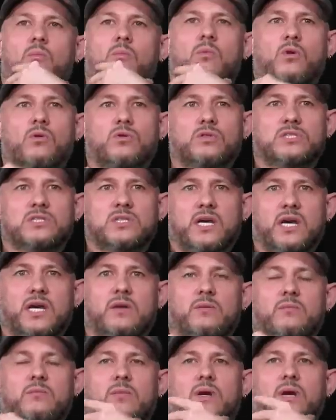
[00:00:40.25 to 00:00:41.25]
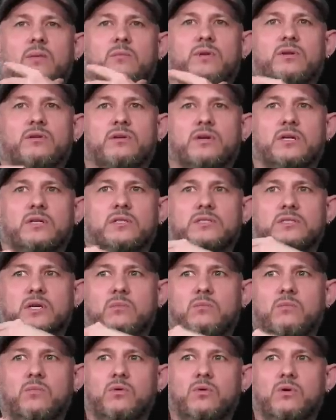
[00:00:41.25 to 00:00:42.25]
most time Americans are
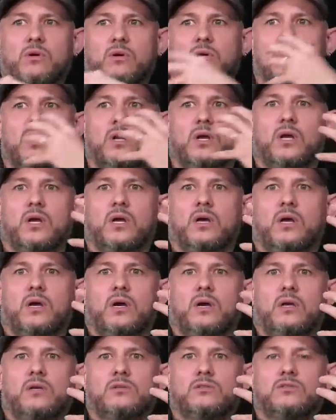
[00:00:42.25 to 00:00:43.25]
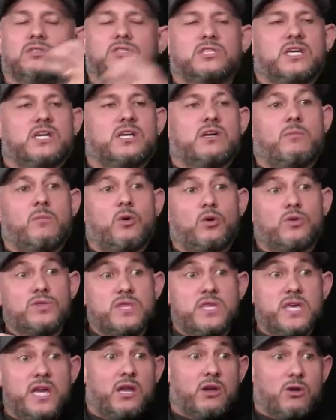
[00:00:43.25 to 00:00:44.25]
more just care about
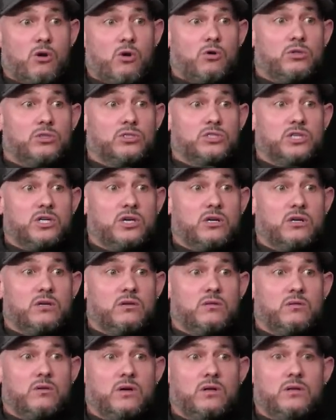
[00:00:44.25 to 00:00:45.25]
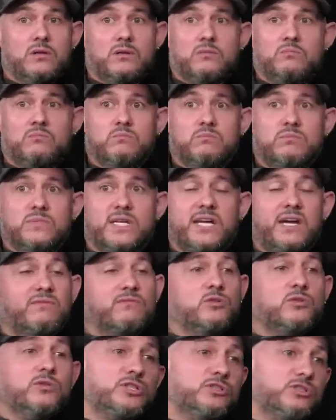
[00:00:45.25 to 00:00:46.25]
their culture. They have
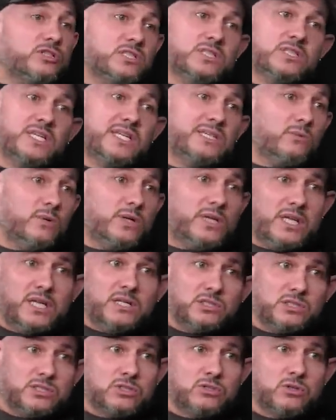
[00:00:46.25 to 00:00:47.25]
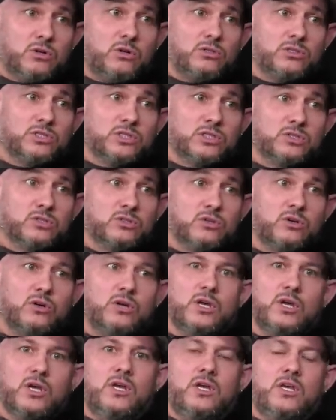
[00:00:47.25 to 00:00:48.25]
no interest in anyone else's culture. So
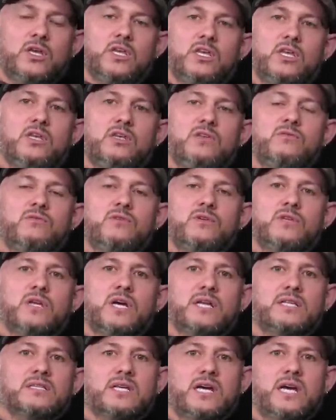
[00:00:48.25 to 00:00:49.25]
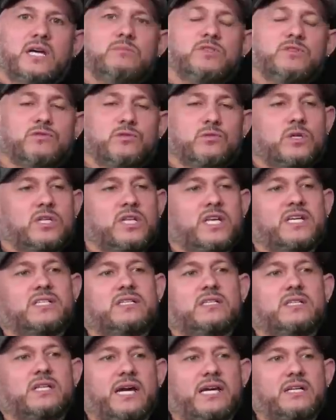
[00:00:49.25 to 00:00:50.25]
even at times, if you want to
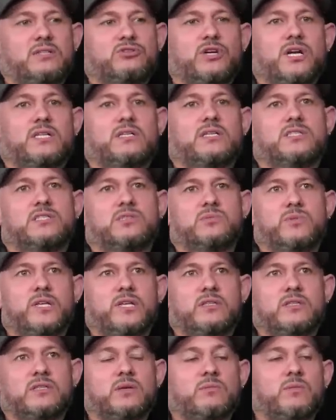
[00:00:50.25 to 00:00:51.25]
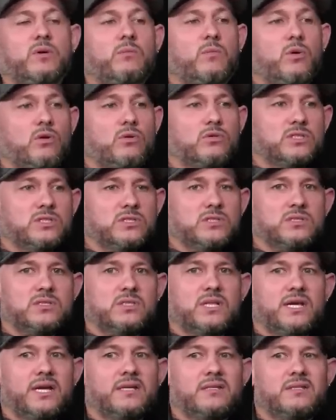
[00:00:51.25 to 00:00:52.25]
like trying to explain to them about it, it's
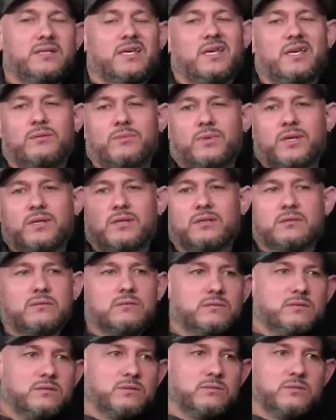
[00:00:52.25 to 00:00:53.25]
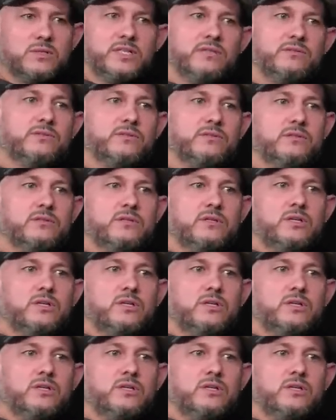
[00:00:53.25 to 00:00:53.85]
like, yeah, man, whatever